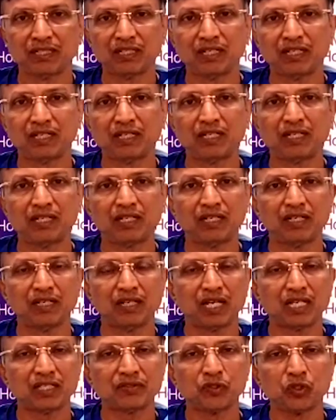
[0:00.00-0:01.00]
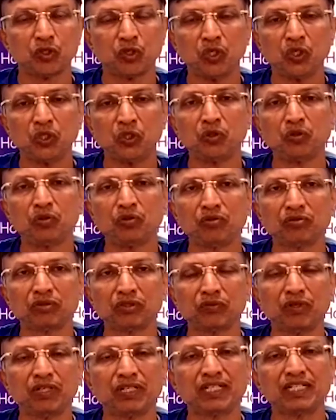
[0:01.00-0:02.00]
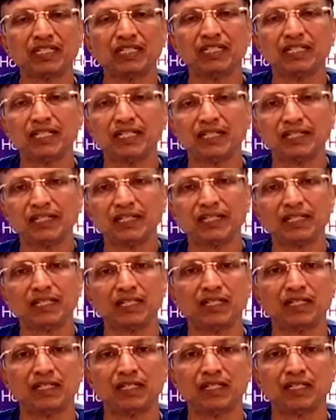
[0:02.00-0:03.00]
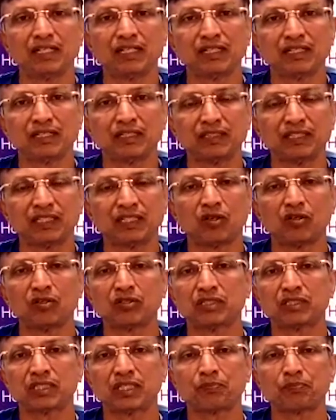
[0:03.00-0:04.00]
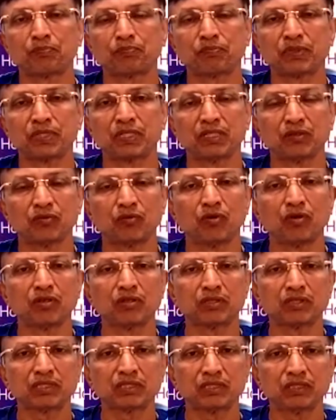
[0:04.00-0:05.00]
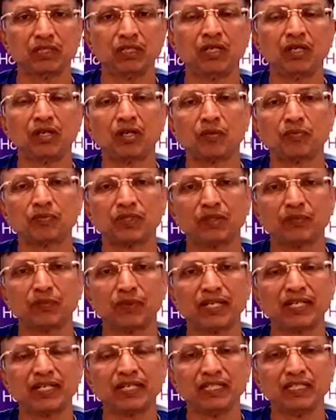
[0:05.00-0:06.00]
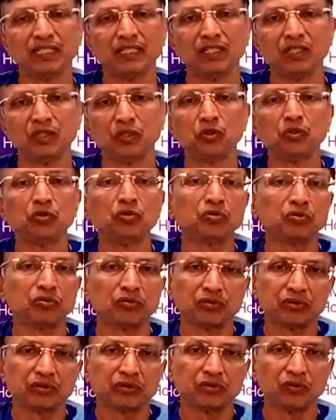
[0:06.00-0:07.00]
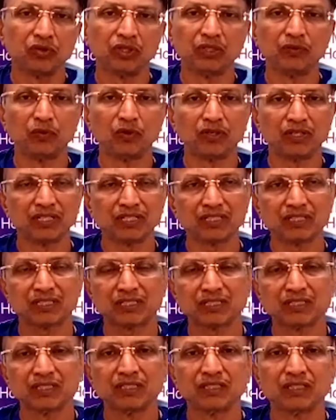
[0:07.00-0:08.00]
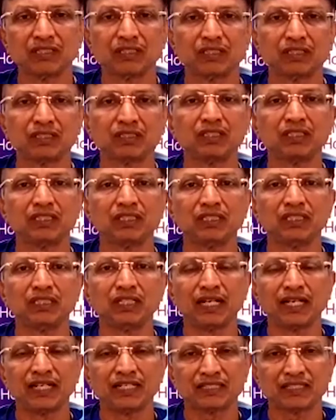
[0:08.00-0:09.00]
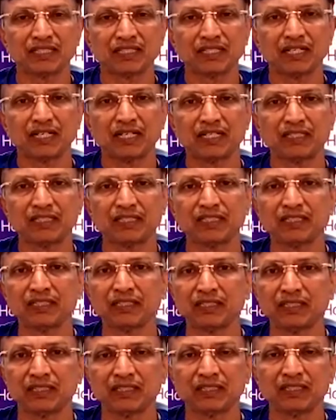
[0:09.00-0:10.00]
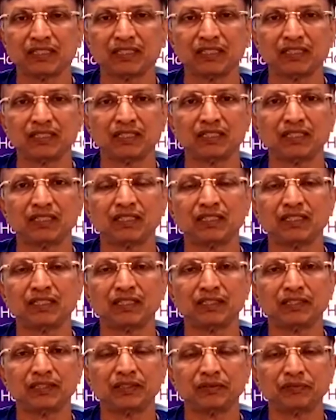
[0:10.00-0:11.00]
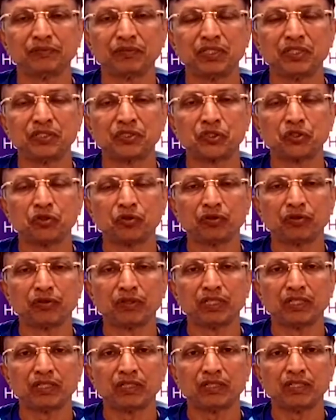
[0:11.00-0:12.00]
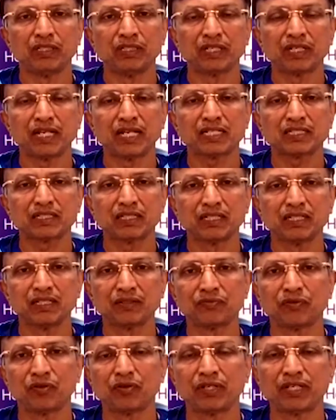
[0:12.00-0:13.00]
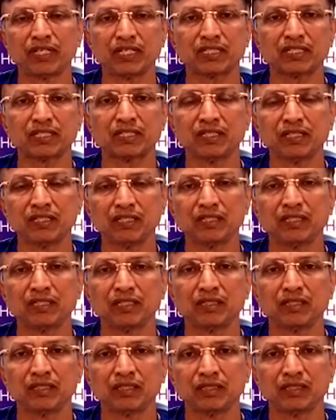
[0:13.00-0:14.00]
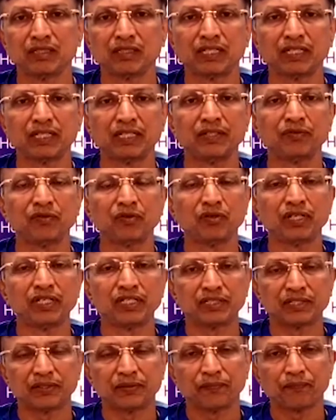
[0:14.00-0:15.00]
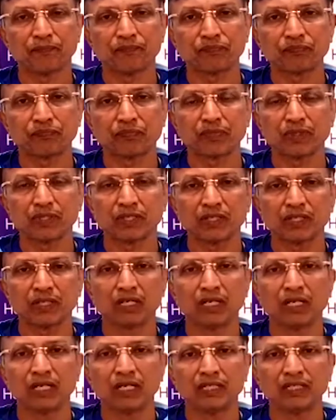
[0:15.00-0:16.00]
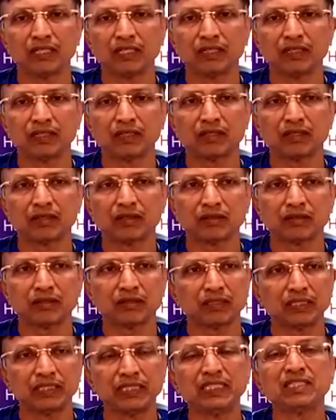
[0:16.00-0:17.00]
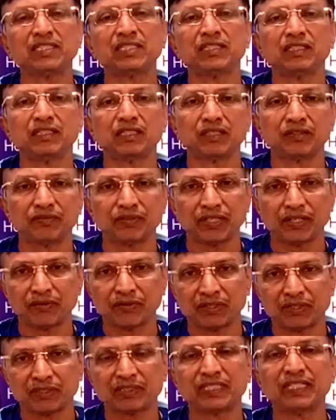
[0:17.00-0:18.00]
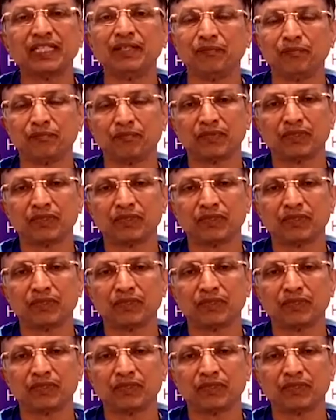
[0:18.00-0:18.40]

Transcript: And as we all know, the World Kidney Day, the concept was adopted by two world bodies, the ISN and the uh, Institute, uh, International Foundation, Kidney Foundation and uh, each year we have a theme.